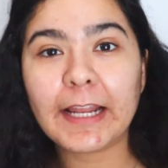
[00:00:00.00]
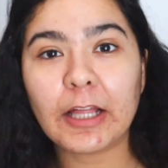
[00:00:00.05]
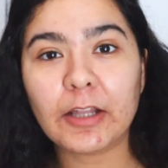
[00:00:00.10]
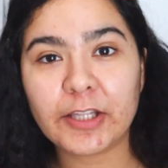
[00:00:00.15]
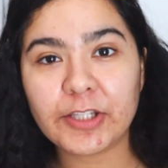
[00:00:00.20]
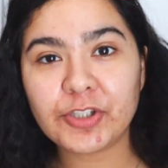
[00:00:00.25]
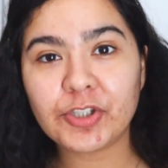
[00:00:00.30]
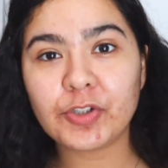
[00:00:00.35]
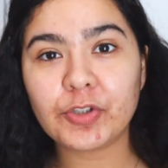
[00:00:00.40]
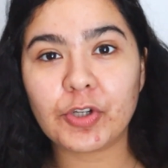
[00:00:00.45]
I'll
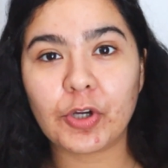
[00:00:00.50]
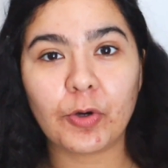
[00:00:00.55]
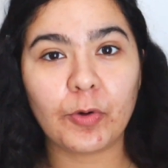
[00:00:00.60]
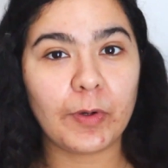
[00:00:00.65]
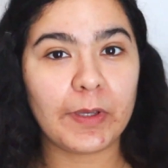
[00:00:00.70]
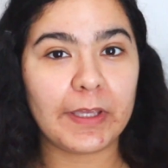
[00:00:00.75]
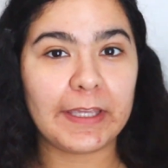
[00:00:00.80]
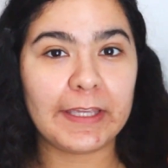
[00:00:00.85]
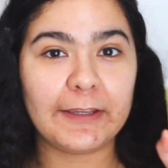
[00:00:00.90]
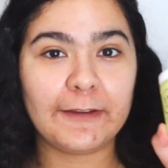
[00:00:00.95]
let you
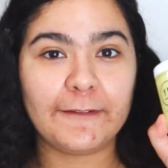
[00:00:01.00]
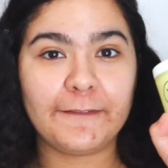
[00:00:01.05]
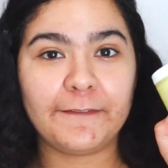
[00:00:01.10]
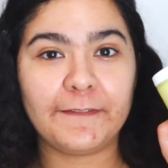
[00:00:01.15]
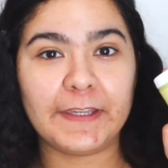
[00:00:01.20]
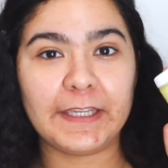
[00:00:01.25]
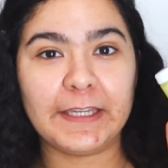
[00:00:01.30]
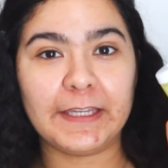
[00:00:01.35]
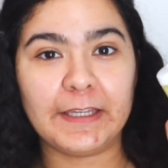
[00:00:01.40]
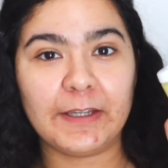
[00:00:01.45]
know if
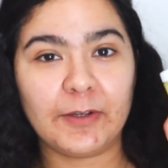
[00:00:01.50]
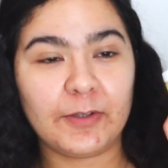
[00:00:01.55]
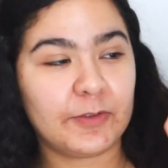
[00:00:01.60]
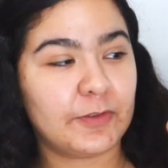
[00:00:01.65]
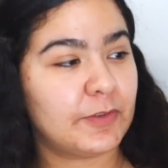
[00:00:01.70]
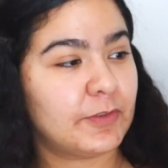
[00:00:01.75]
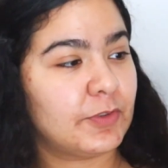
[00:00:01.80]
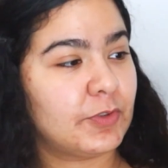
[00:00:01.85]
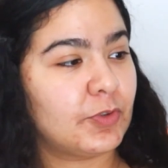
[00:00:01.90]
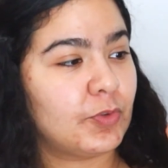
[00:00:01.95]

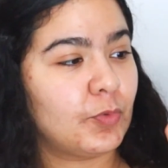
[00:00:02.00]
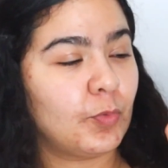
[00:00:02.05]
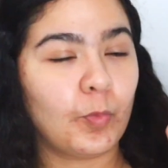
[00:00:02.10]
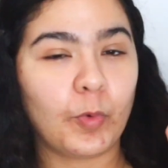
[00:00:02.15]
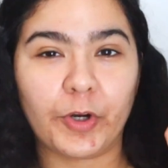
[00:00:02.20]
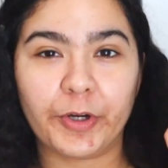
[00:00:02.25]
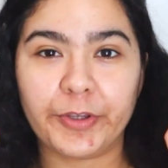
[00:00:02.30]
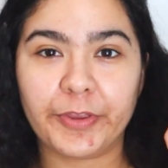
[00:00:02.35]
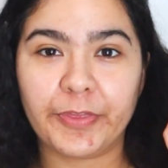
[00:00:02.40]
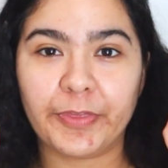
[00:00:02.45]
it's
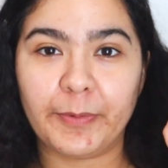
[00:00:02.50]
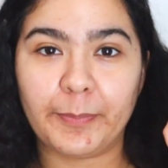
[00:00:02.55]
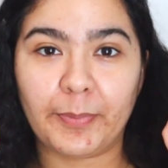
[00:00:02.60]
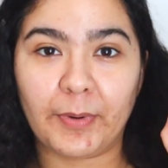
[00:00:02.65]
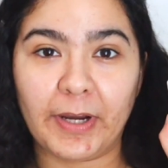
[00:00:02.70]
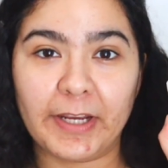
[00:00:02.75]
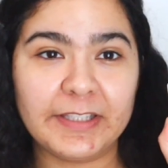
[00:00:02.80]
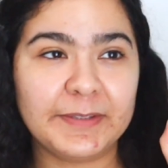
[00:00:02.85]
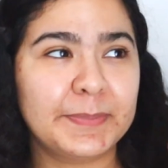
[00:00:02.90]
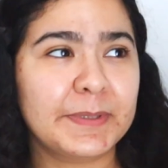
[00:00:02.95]
worth the
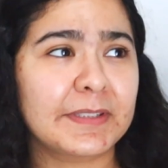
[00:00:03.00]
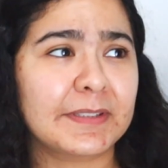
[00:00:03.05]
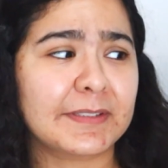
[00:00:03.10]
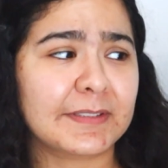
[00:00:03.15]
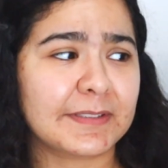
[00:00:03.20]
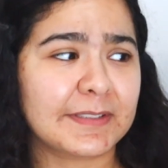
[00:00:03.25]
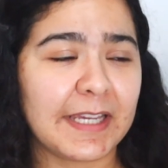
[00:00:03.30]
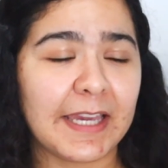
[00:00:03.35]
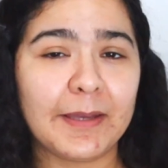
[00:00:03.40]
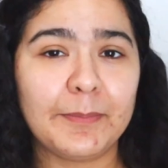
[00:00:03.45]
price, because
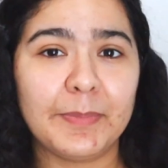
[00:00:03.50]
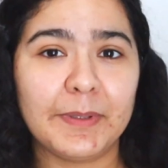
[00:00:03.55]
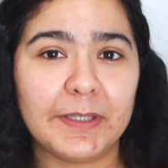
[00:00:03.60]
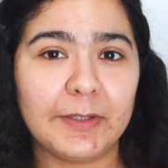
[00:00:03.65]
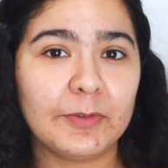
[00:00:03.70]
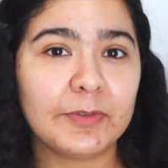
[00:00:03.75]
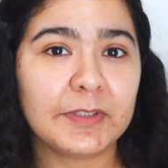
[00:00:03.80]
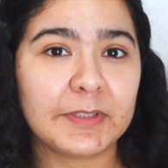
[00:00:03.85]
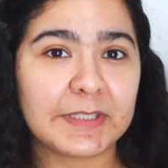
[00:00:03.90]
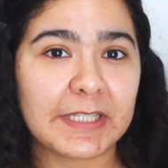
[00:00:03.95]

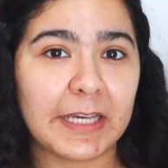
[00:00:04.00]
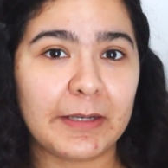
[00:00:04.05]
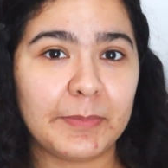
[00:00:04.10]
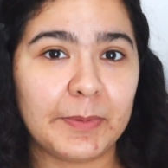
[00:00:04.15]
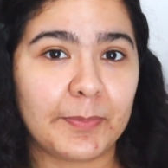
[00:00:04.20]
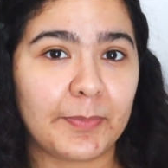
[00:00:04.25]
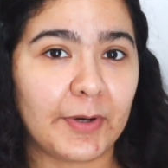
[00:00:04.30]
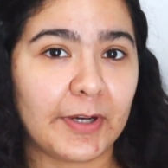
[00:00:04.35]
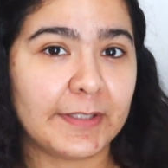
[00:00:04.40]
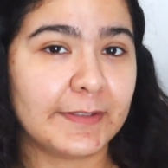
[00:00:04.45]
it was a tad
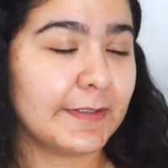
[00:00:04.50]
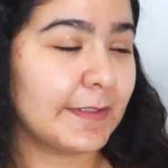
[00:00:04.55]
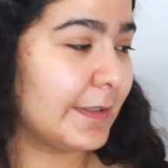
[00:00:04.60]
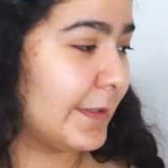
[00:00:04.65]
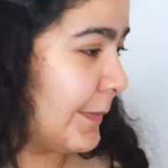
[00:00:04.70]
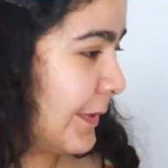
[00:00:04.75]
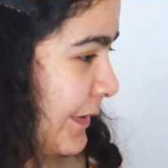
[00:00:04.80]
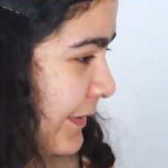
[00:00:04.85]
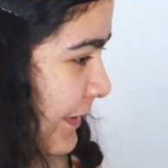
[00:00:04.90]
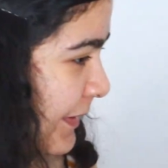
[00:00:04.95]
bit pricey.
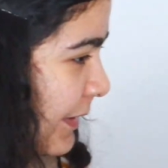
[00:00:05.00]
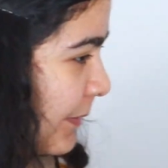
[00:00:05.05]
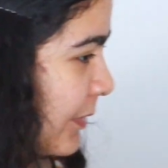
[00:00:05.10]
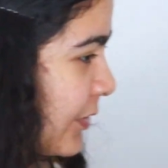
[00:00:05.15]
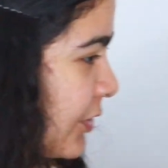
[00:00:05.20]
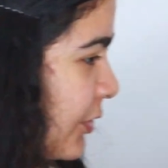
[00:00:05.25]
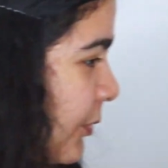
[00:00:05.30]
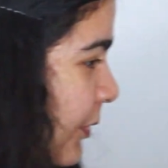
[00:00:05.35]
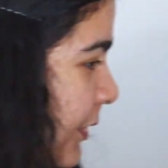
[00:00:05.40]
Let me see how much it